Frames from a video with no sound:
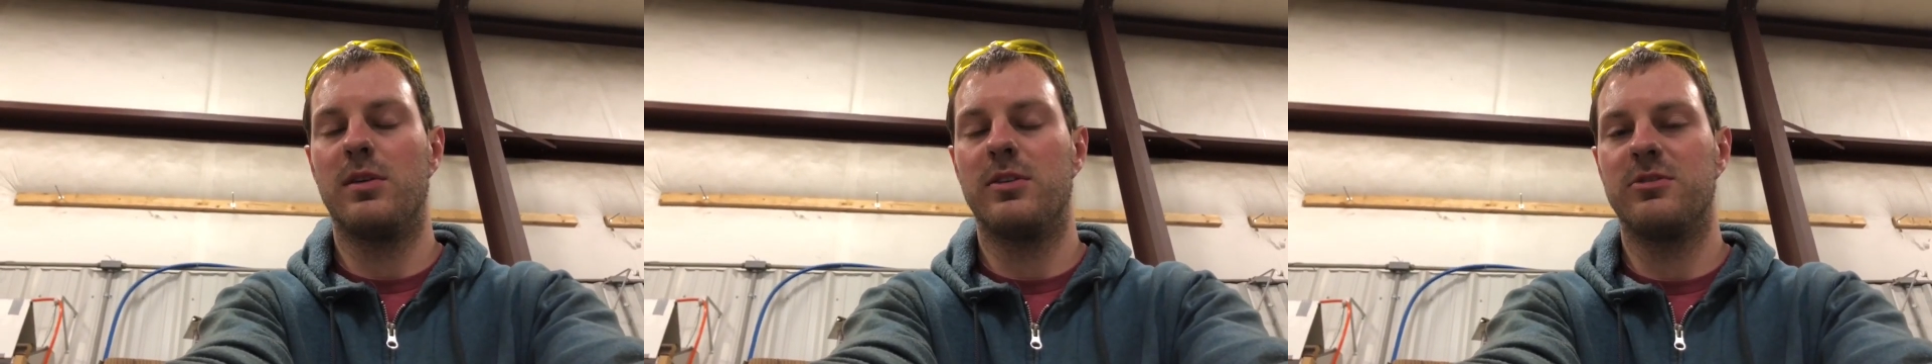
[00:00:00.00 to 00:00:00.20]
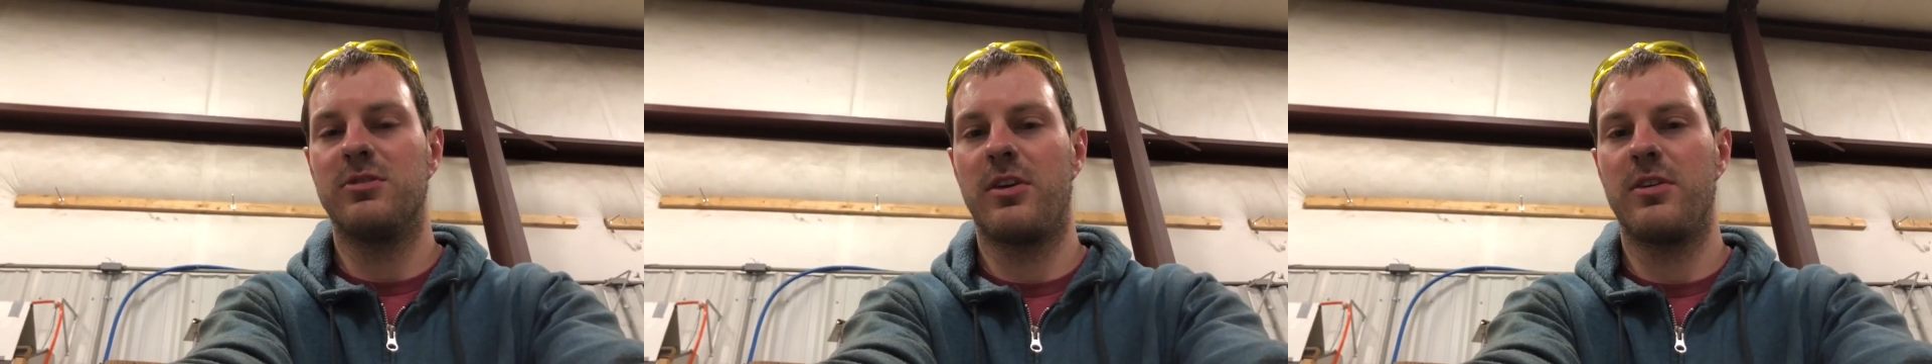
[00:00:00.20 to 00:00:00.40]

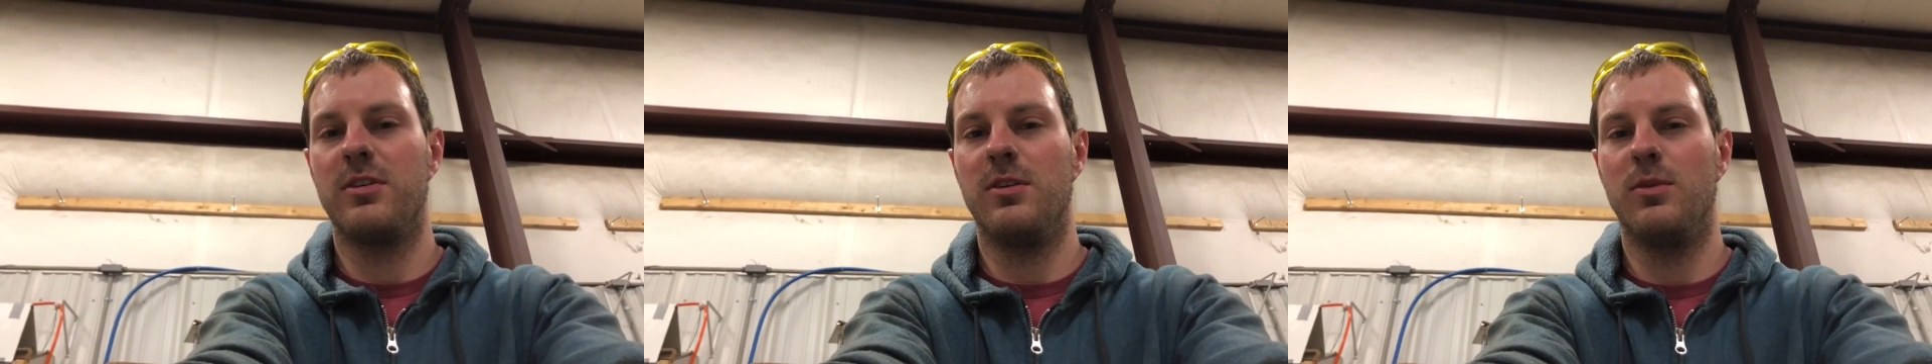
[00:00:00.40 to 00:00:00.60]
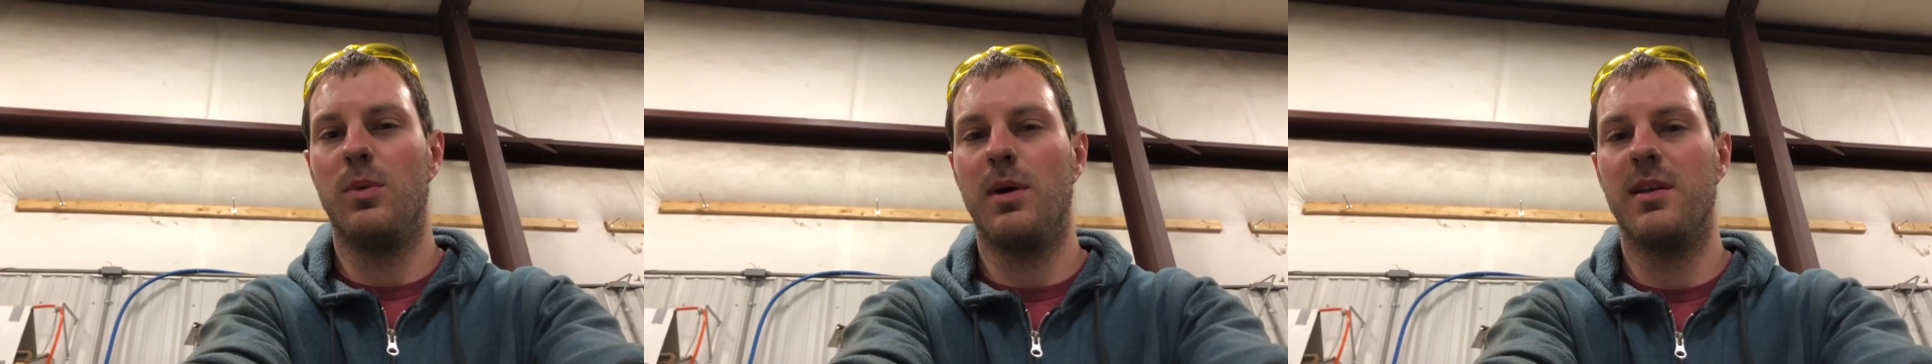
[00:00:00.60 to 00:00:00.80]
to show
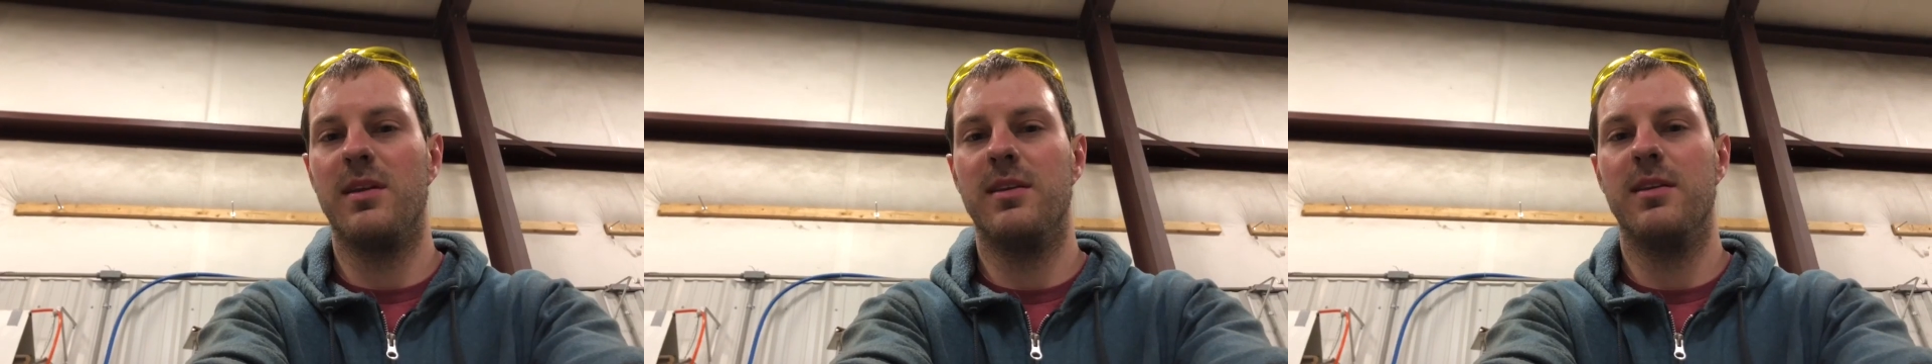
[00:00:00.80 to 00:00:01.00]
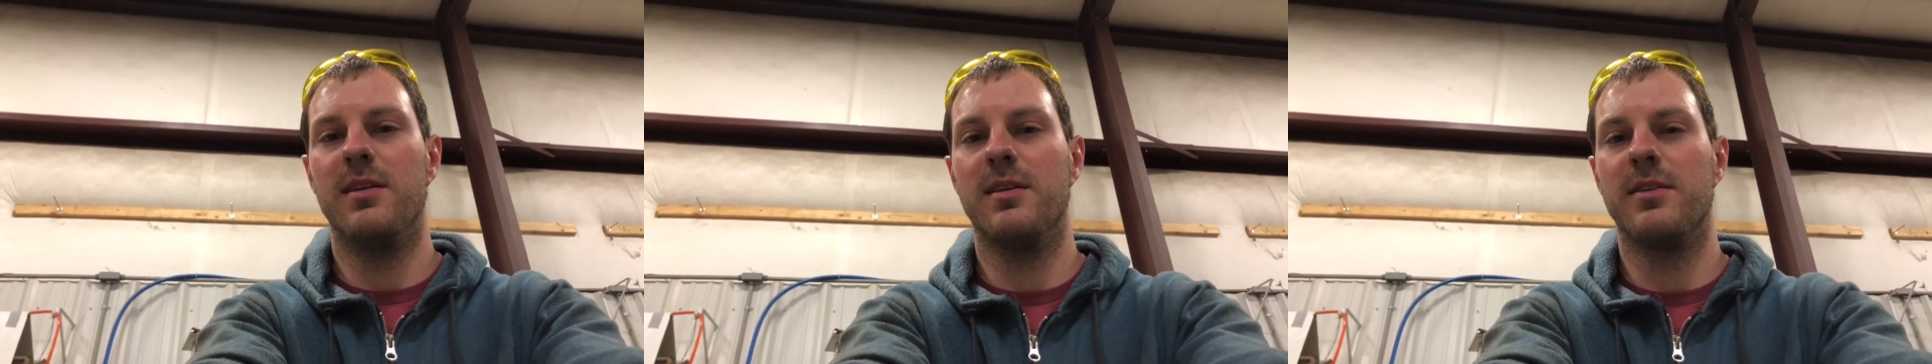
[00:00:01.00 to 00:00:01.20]
you what
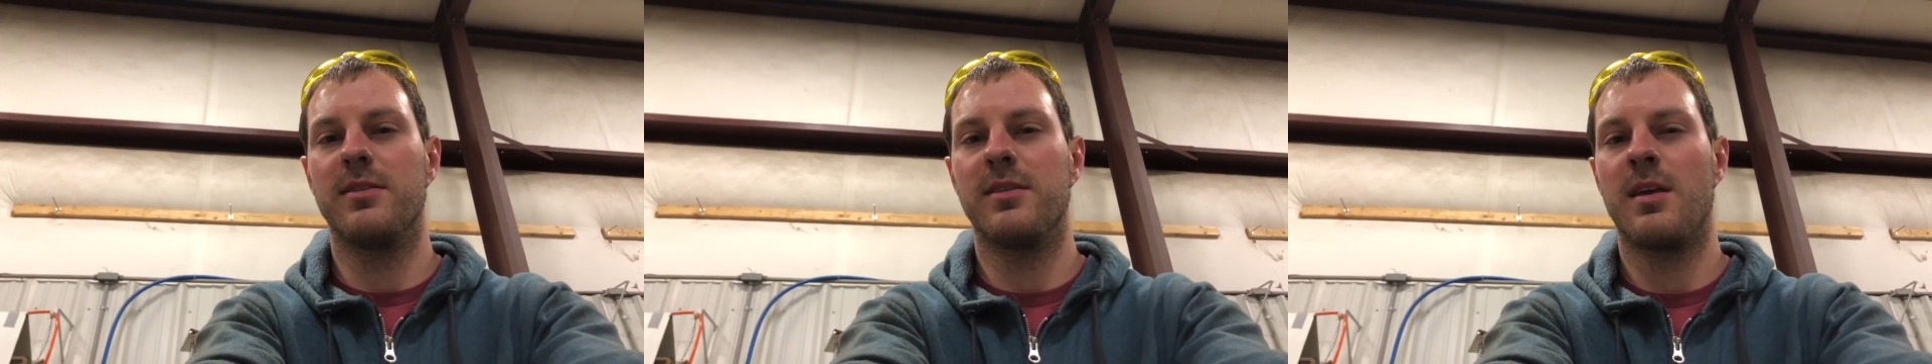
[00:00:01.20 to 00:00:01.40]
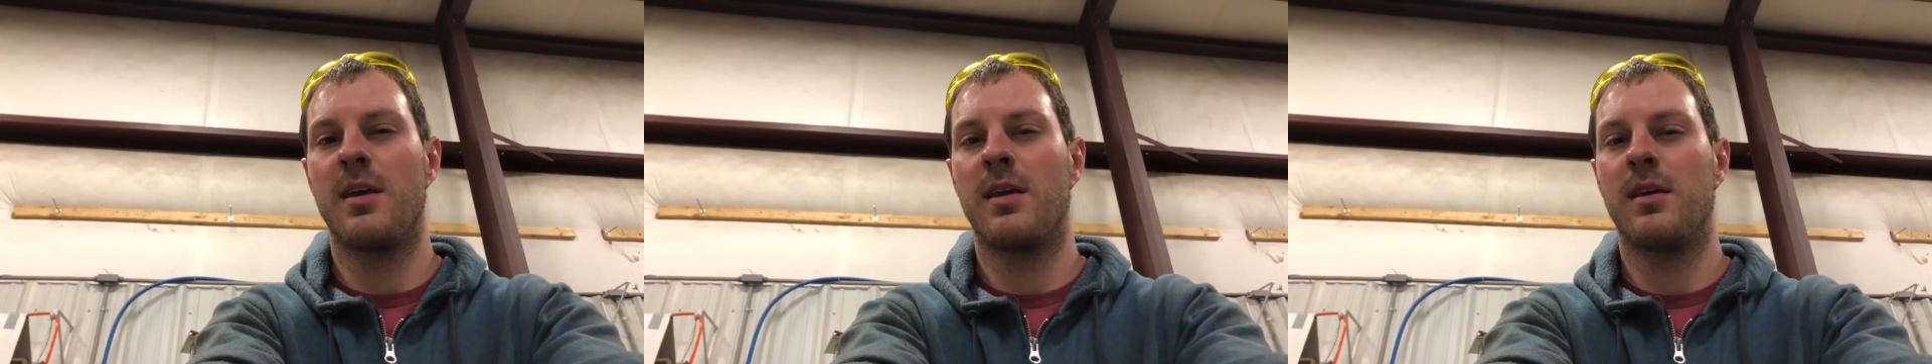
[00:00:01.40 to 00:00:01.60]
it
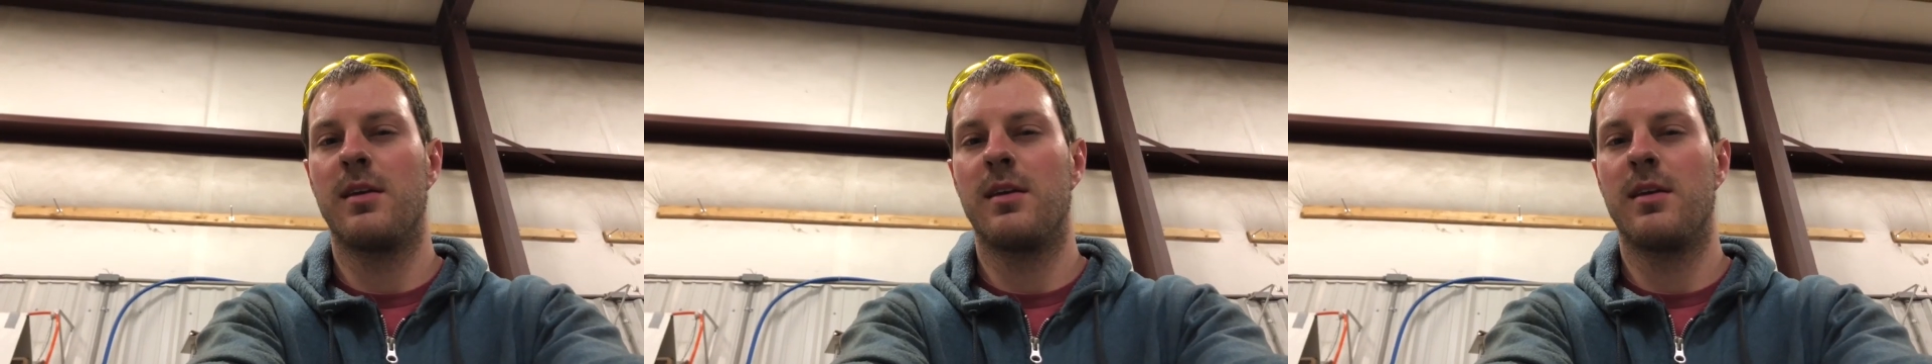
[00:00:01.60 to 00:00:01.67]
is,